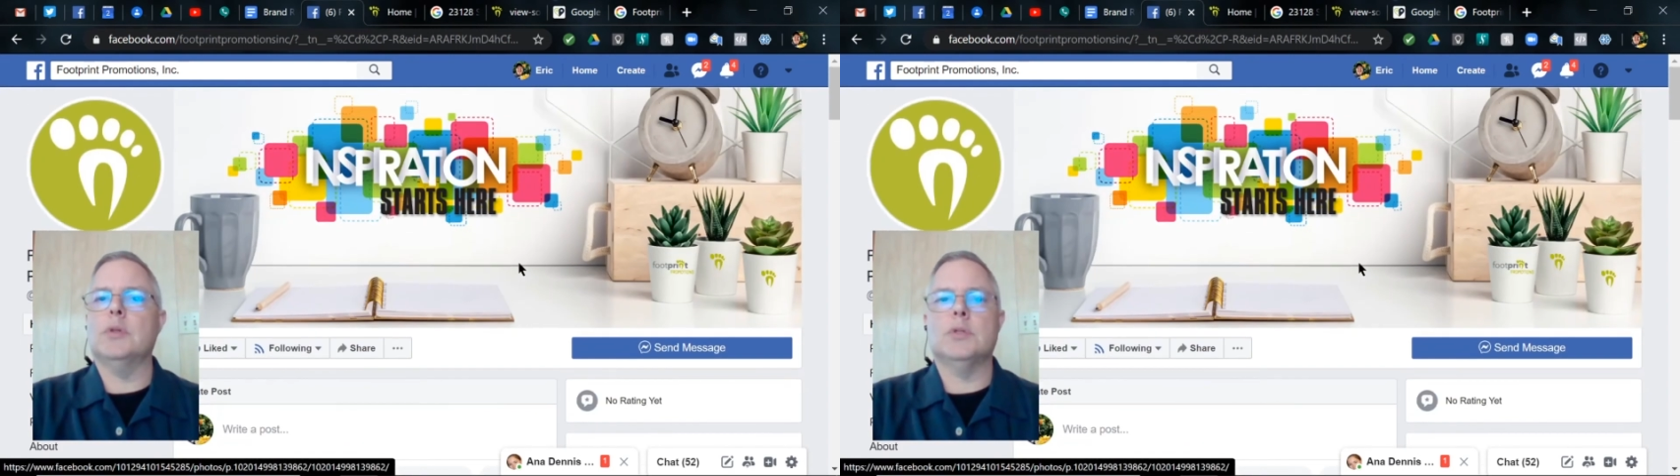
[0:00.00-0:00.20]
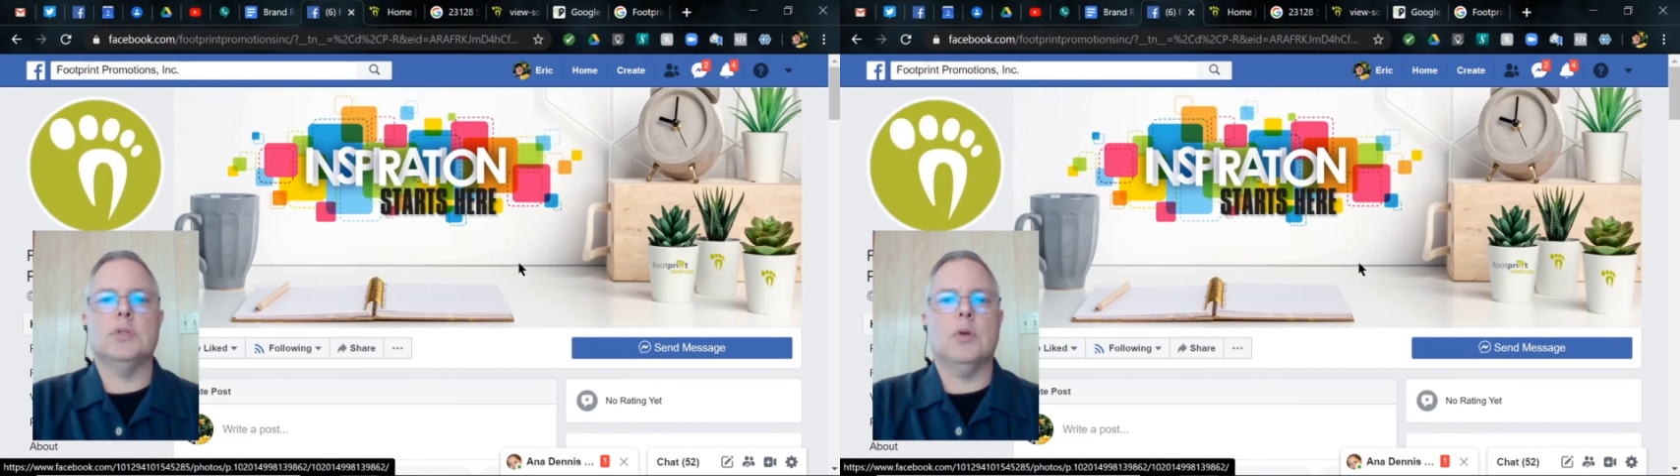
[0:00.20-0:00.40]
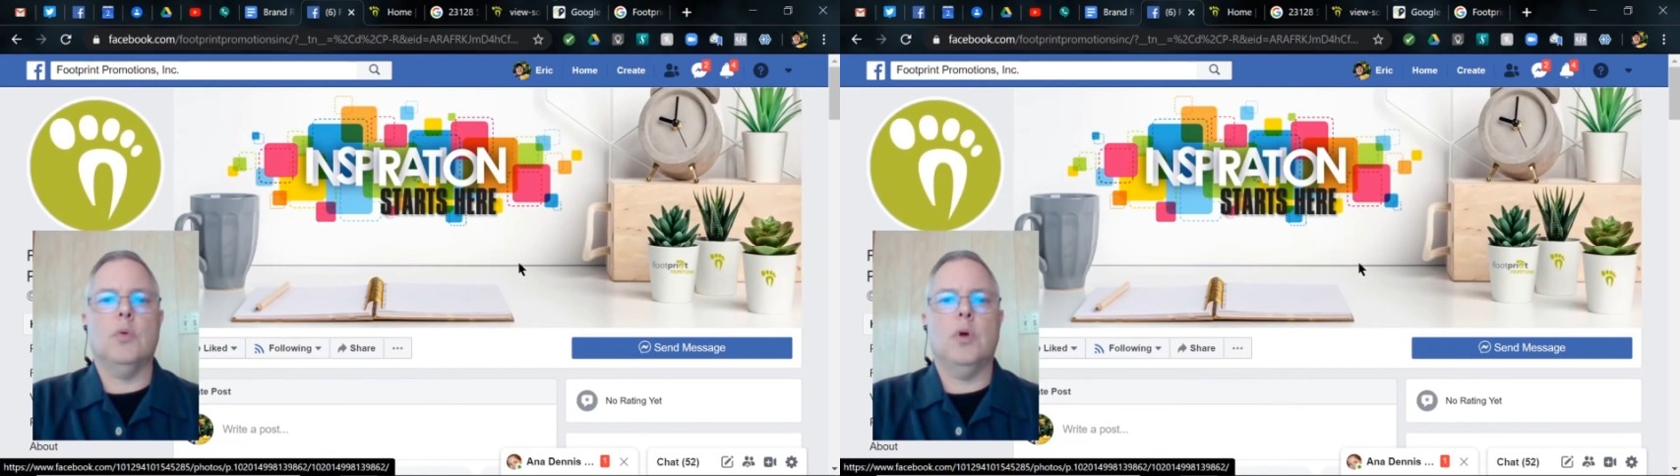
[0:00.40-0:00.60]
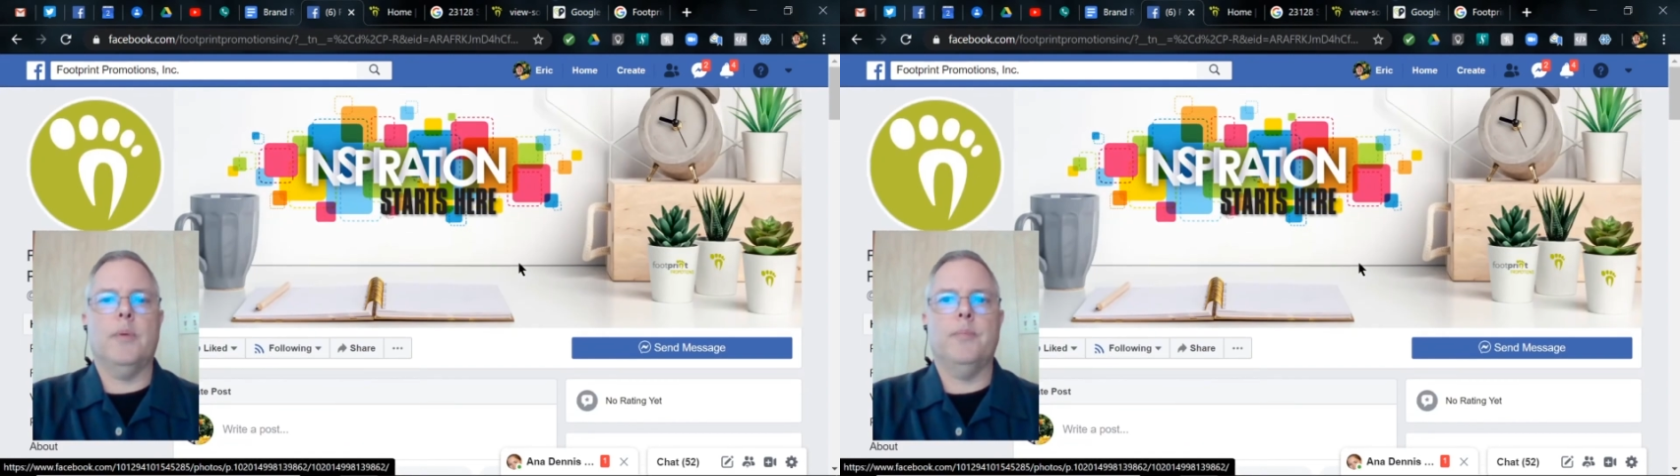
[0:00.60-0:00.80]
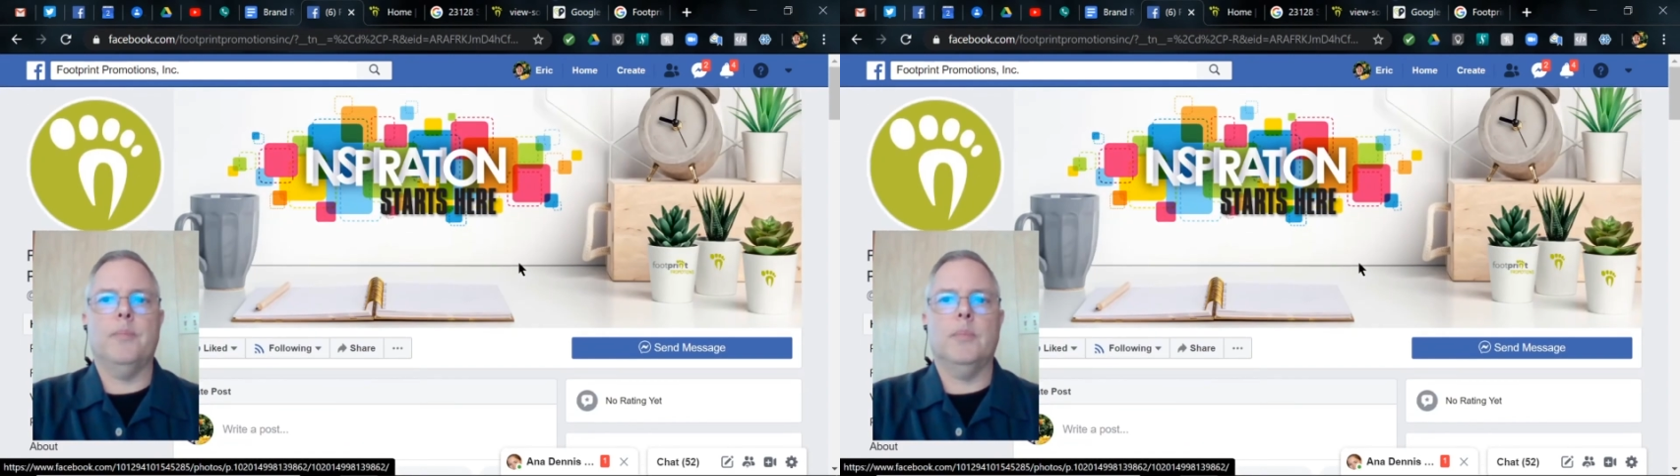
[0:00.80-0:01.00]
So
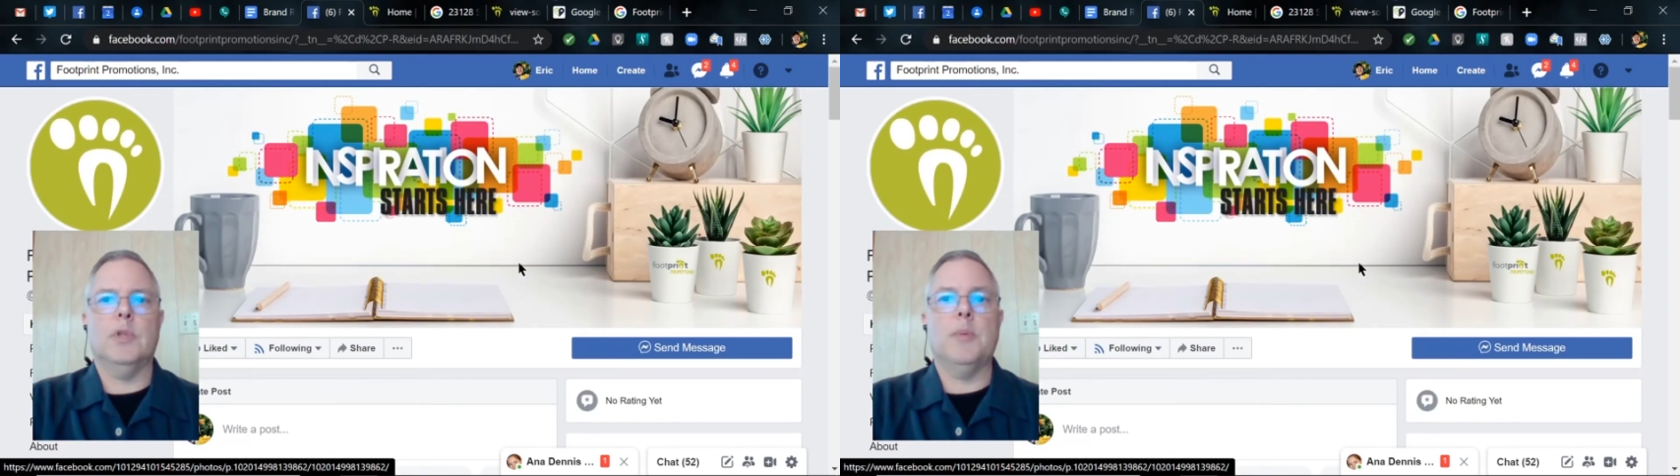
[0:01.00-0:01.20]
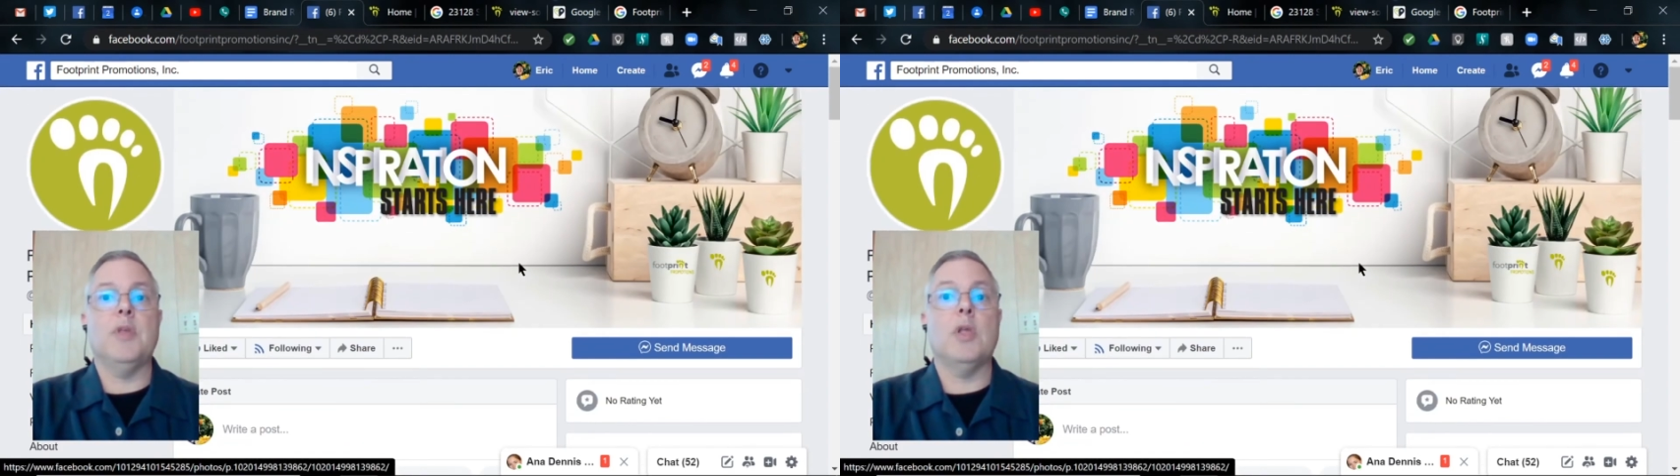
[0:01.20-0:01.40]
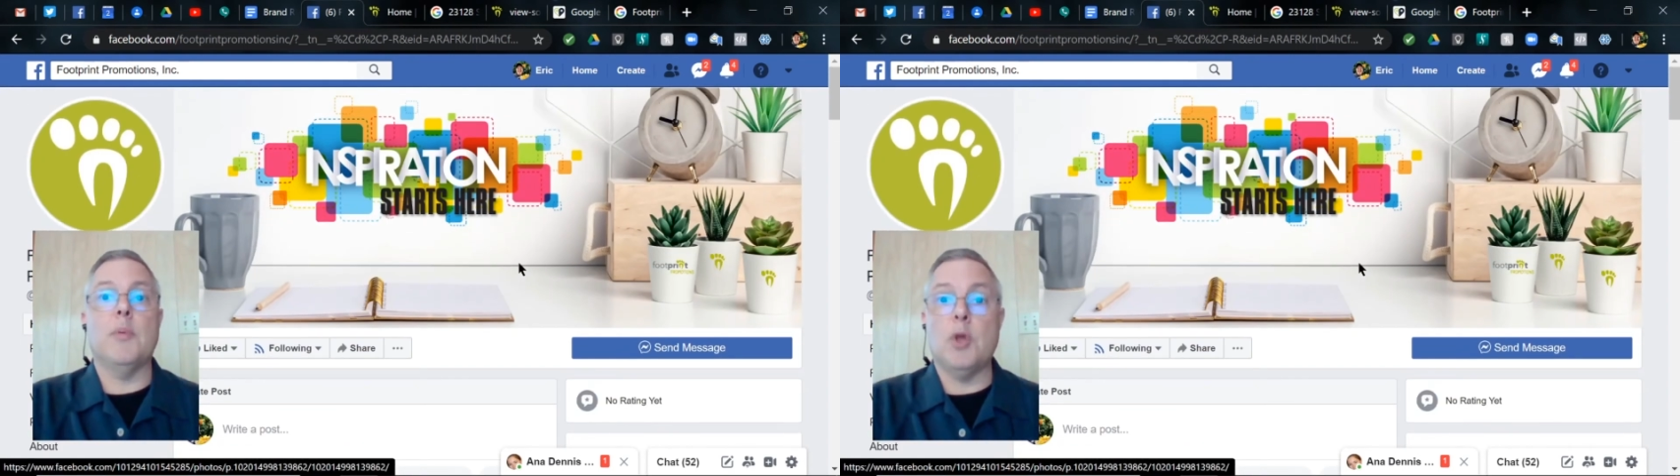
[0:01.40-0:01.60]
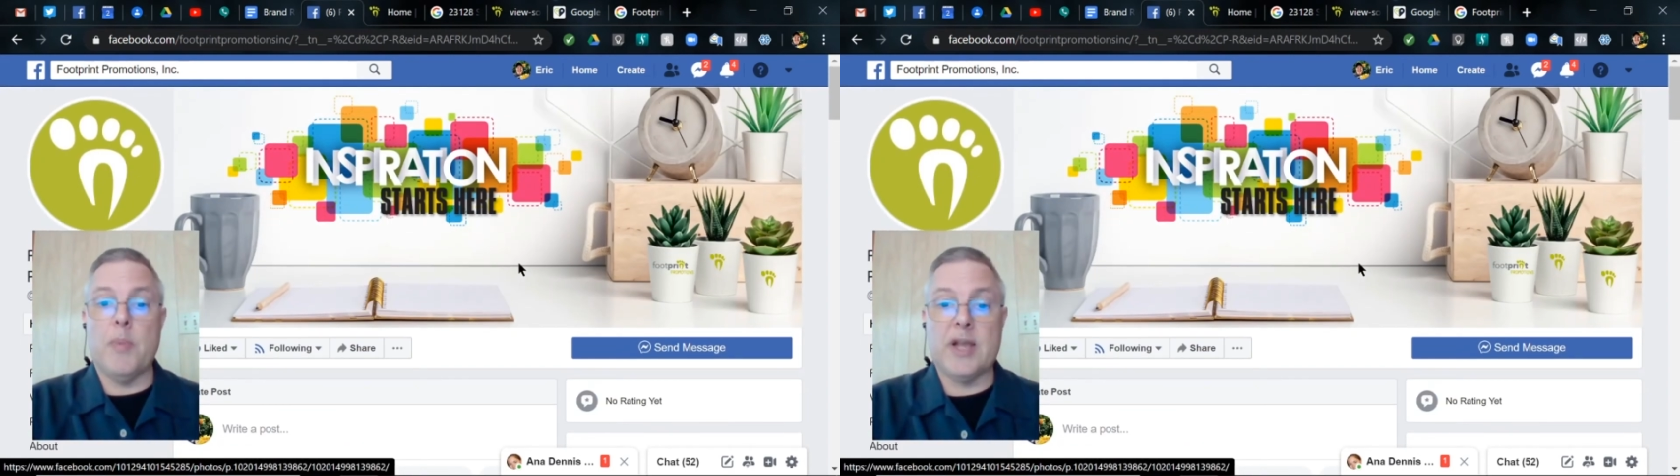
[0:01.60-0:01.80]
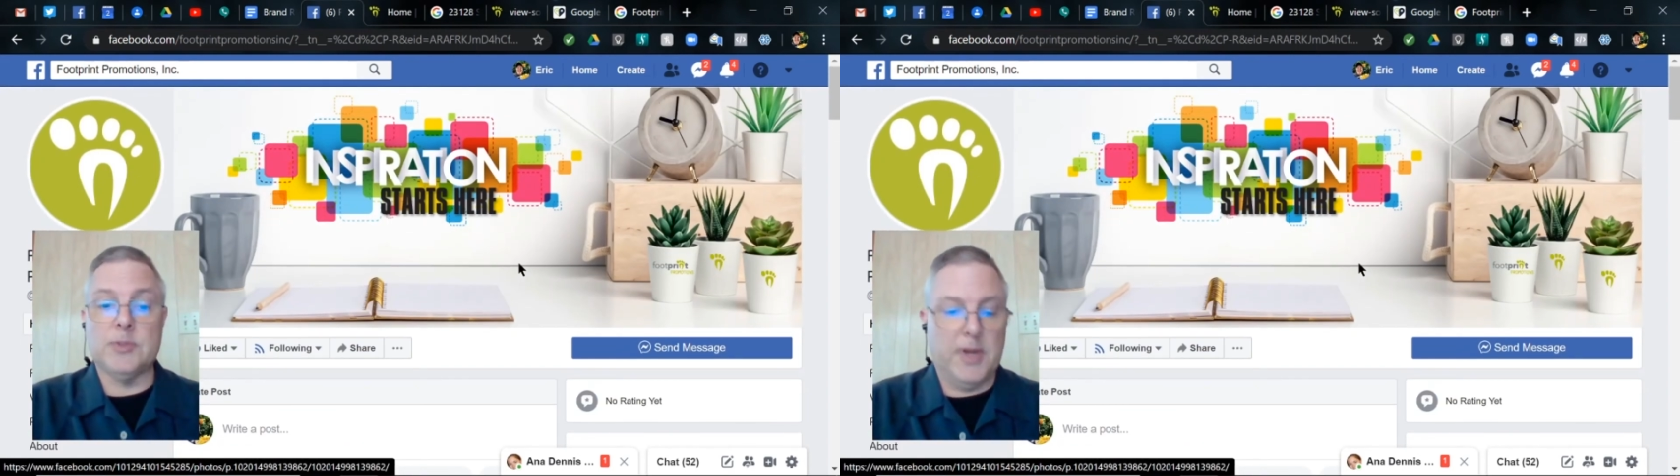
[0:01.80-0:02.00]
let me go
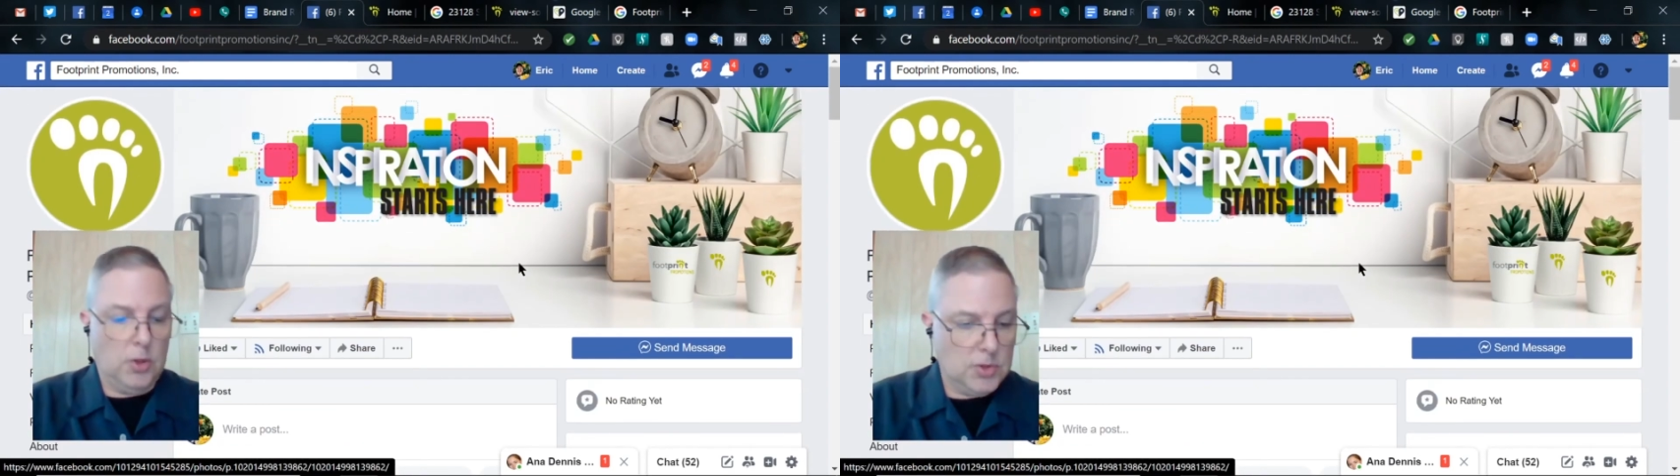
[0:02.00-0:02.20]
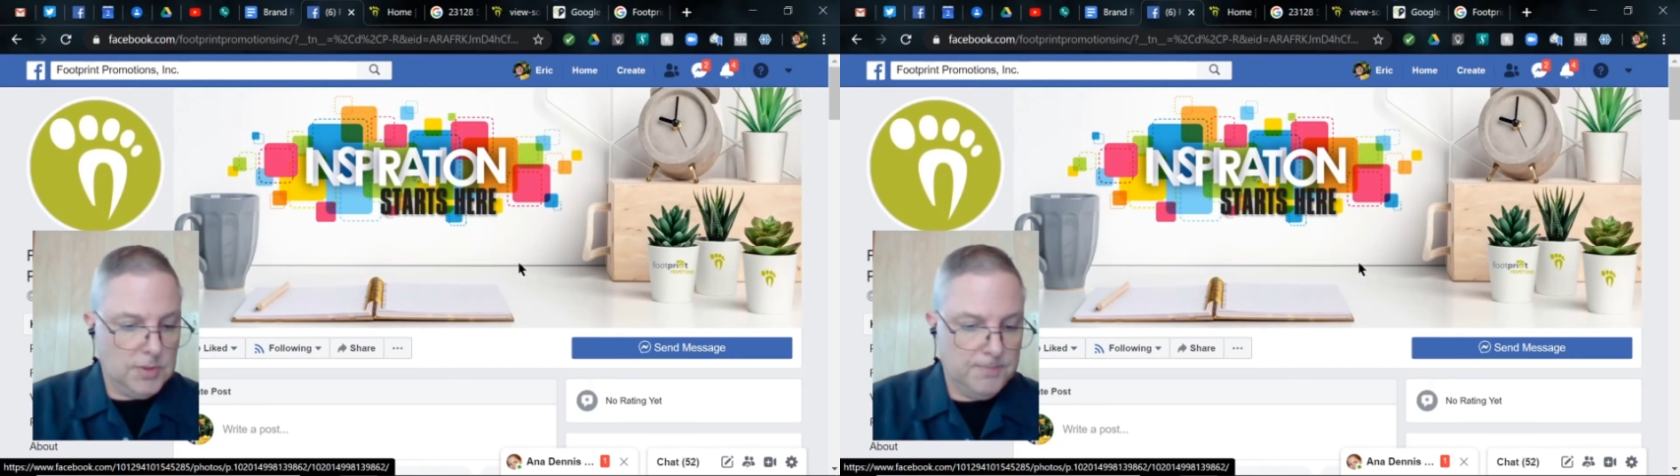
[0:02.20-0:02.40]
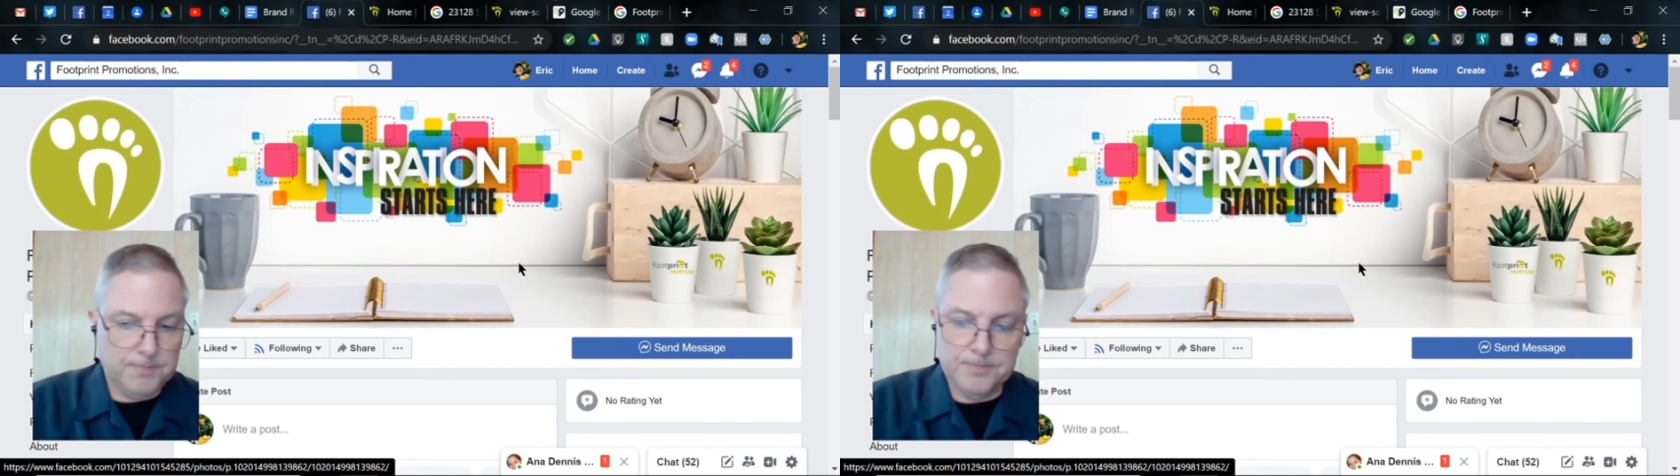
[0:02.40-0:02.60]
back to my notes.